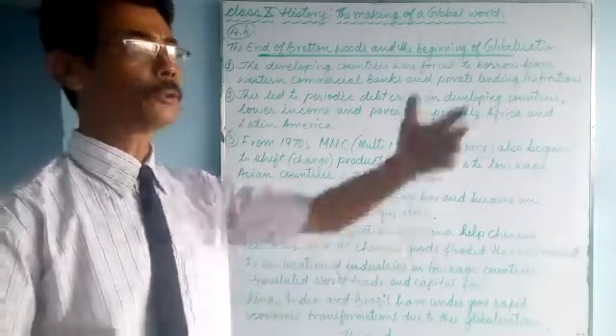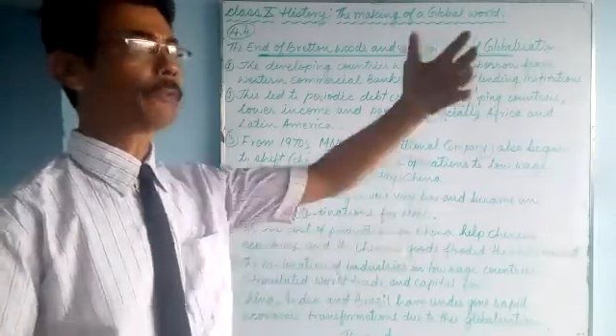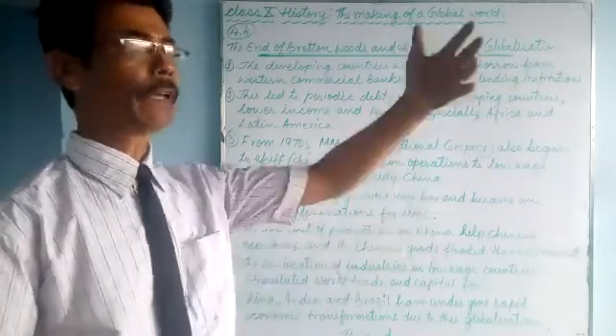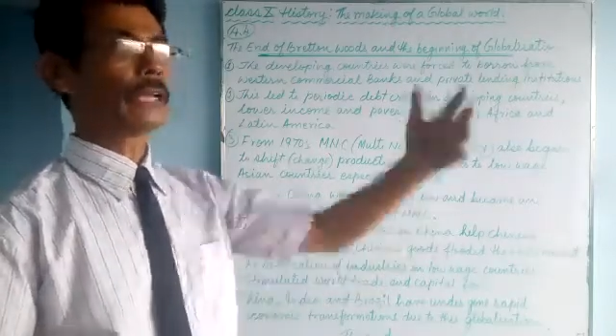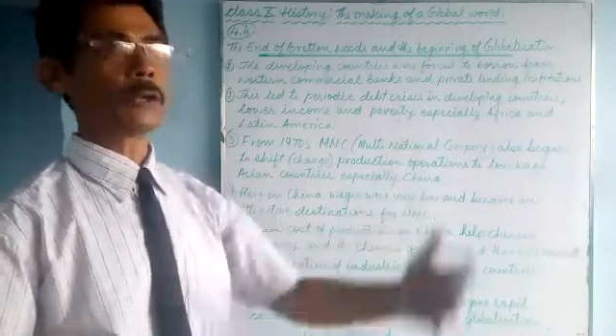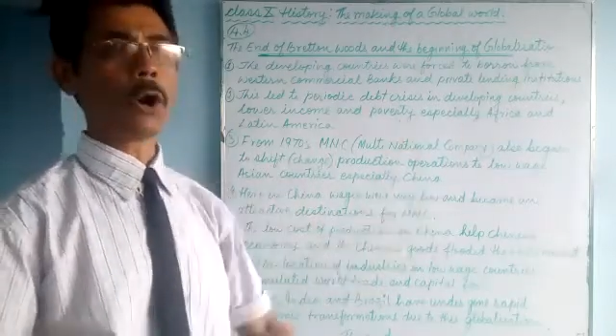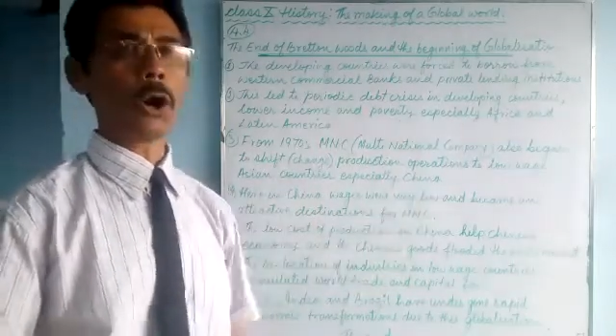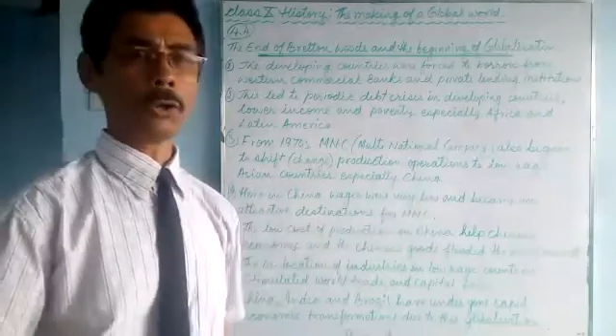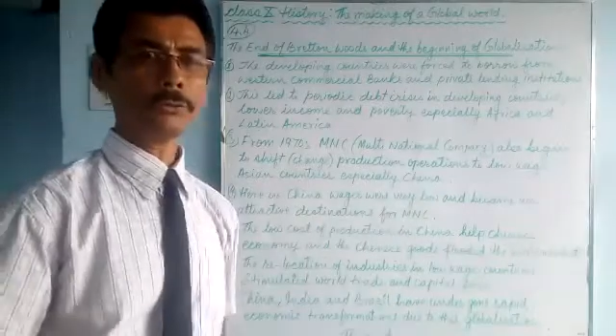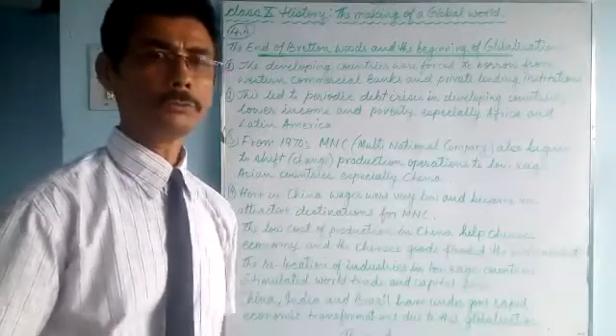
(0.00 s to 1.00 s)
were very
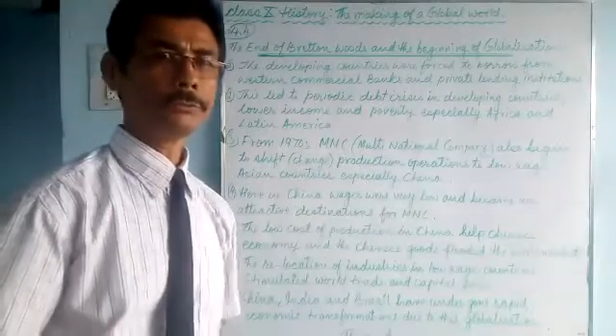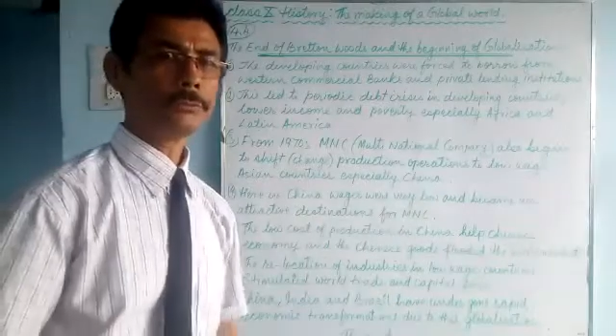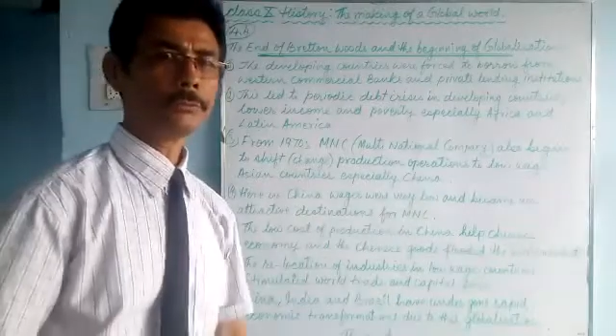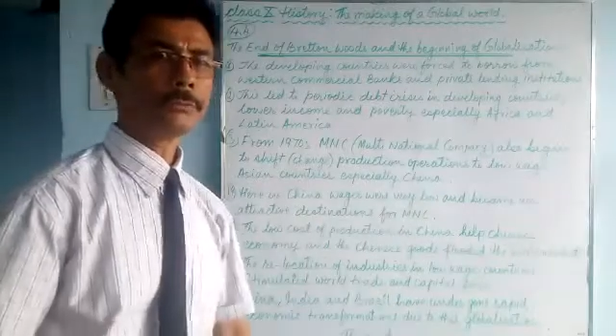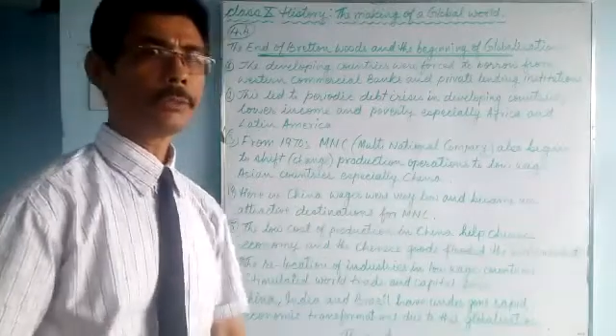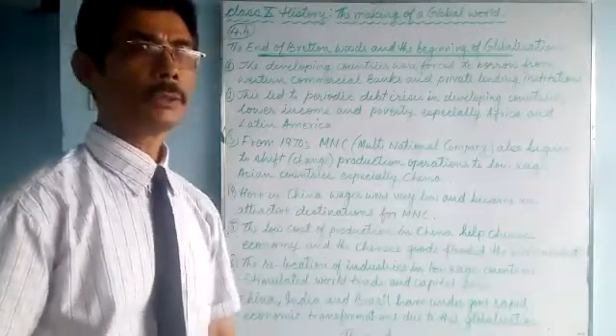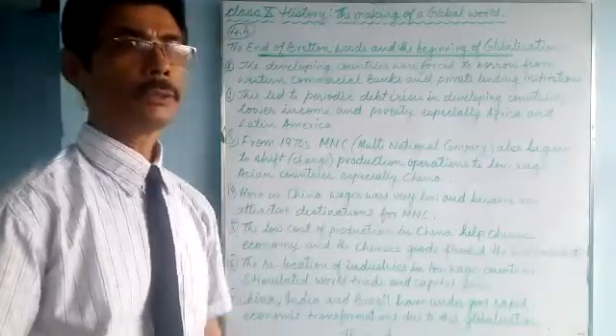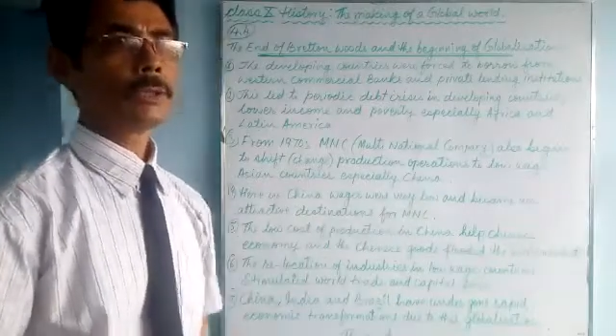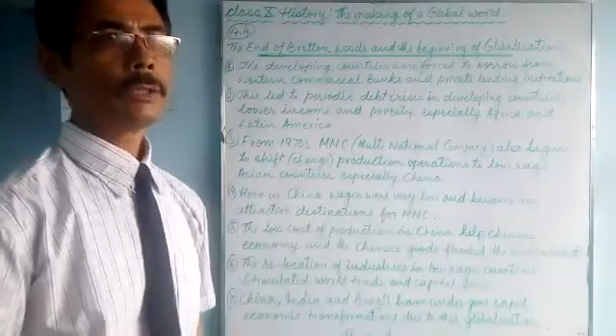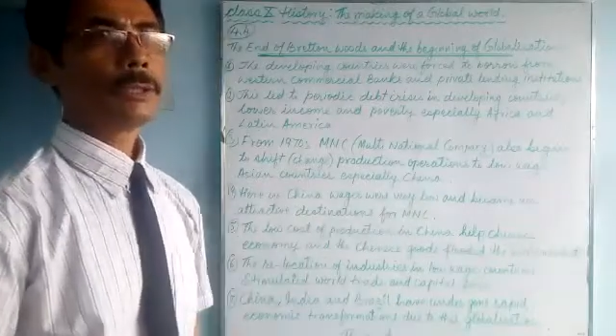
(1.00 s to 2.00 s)
long,
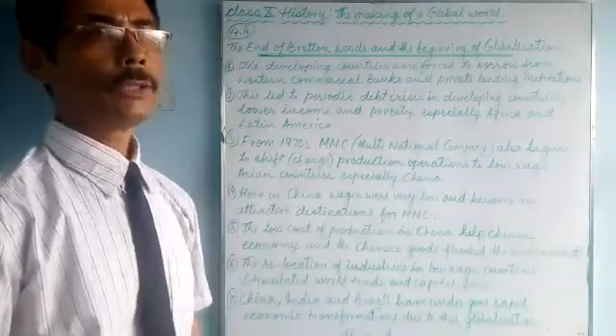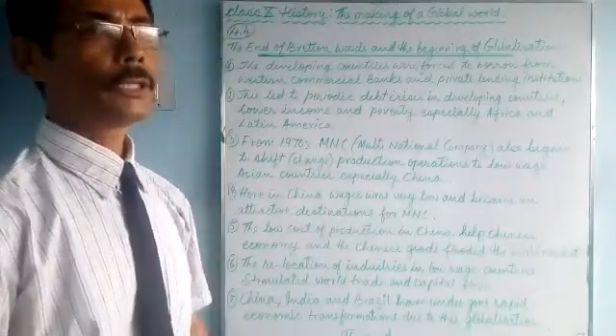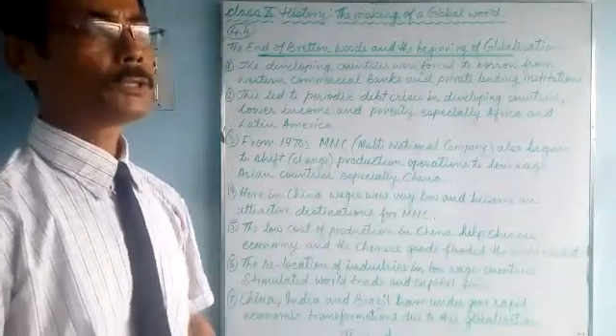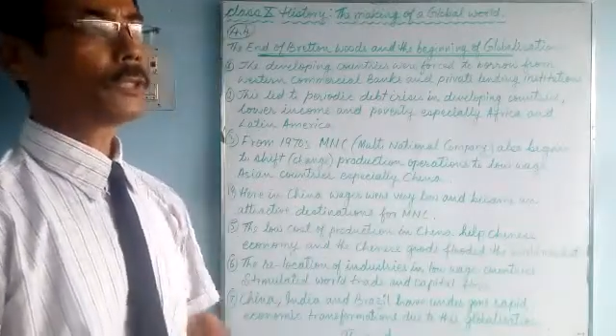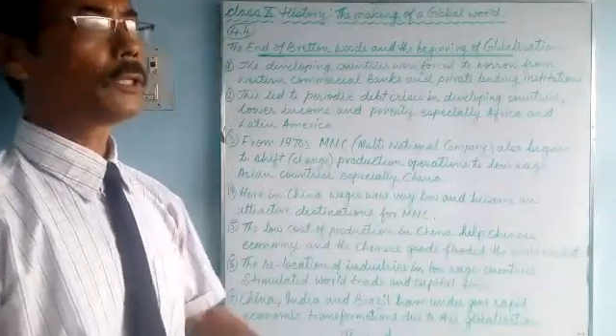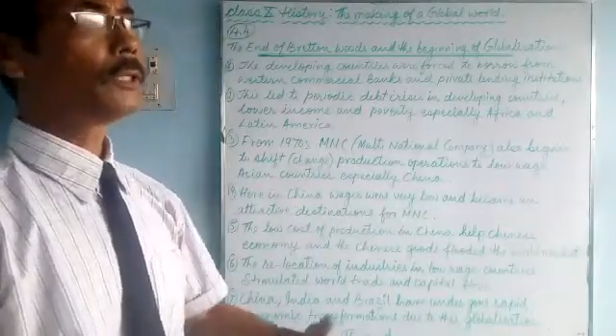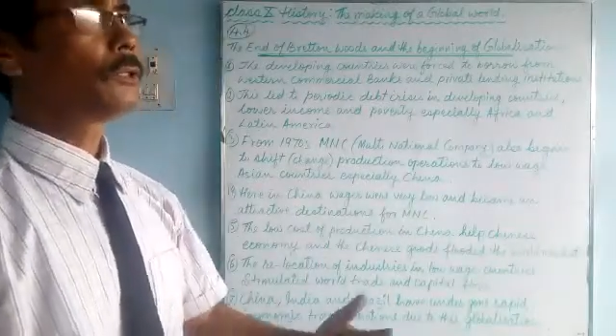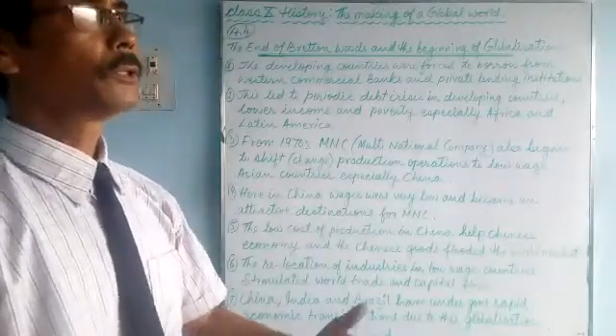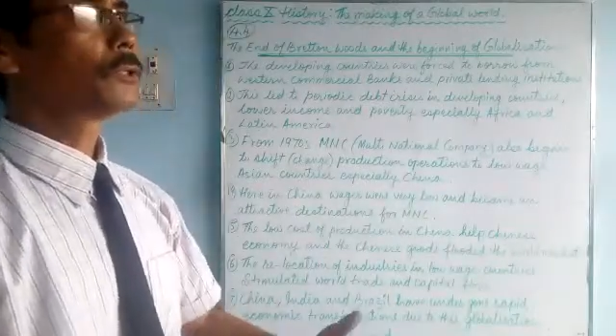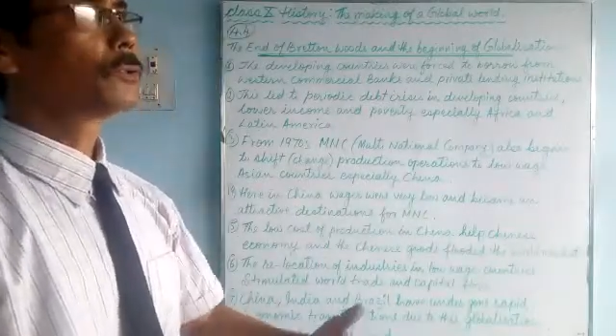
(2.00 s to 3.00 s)
they
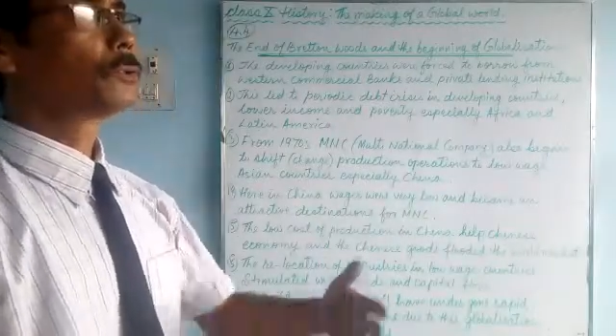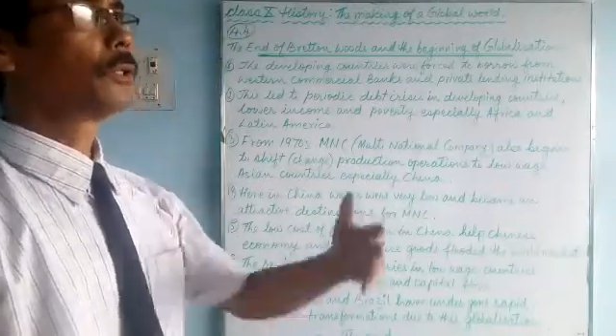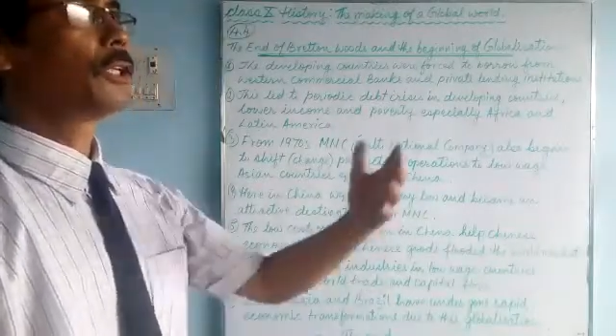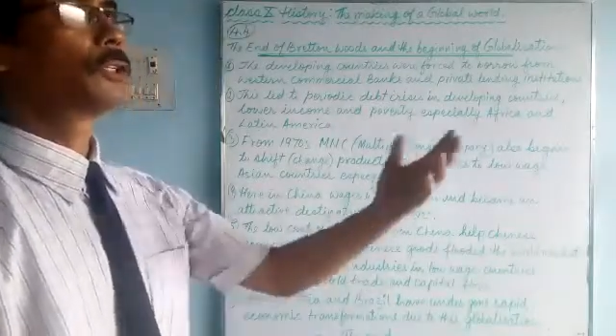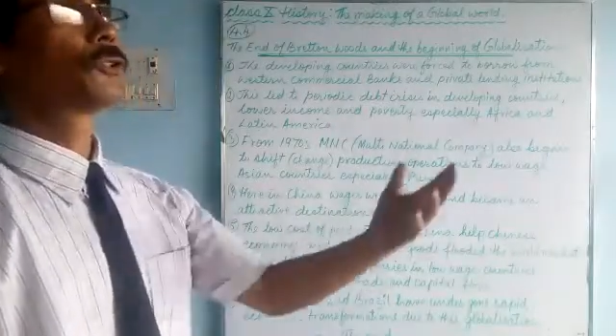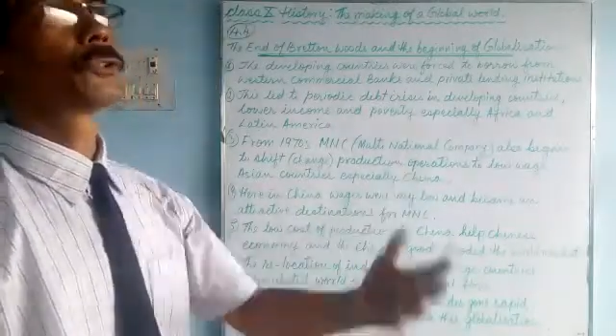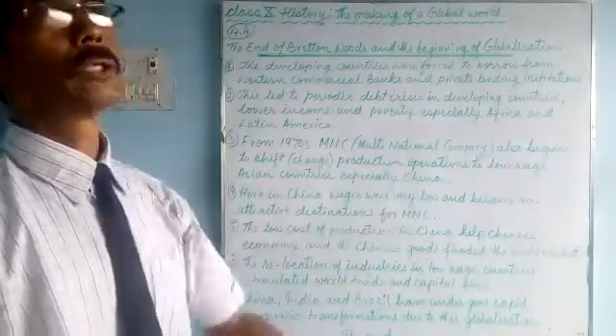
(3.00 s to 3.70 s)
turned towards